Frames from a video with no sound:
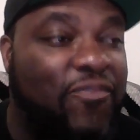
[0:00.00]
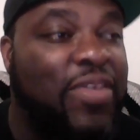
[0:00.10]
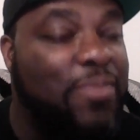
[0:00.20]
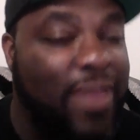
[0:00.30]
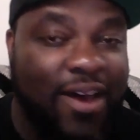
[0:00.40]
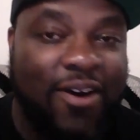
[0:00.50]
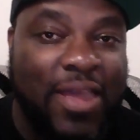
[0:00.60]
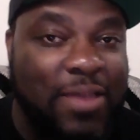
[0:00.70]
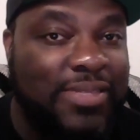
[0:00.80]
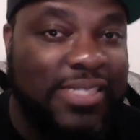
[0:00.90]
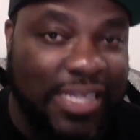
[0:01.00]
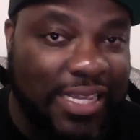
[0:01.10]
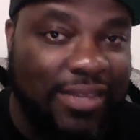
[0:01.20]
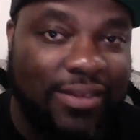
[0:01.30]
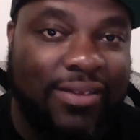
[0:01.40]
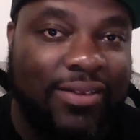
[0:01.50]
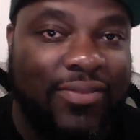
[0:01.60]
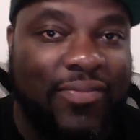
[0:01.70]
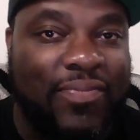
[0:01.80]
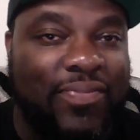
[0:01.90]
female MC,
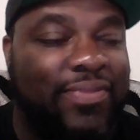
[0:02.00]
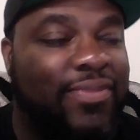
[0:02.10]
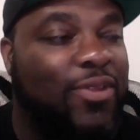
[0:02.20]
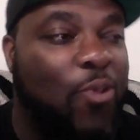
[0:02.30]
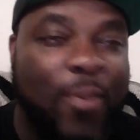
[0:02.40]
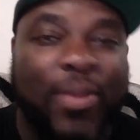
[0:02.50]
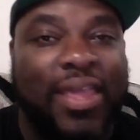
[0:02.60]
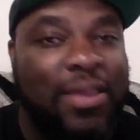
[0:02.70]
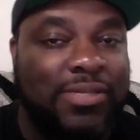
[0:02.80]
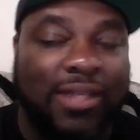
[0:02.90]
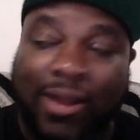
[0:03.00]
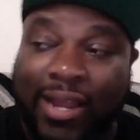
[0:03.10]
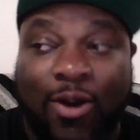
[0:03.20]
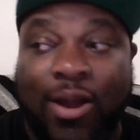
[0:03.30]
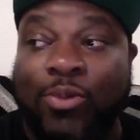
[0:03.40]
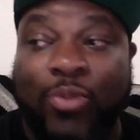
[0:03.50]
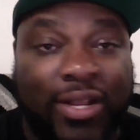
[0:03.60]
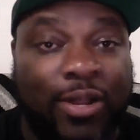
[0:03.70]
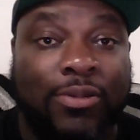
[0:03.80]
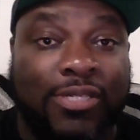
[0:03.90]
woman MC, oh, that go out the
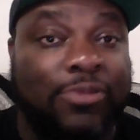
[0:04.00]
window.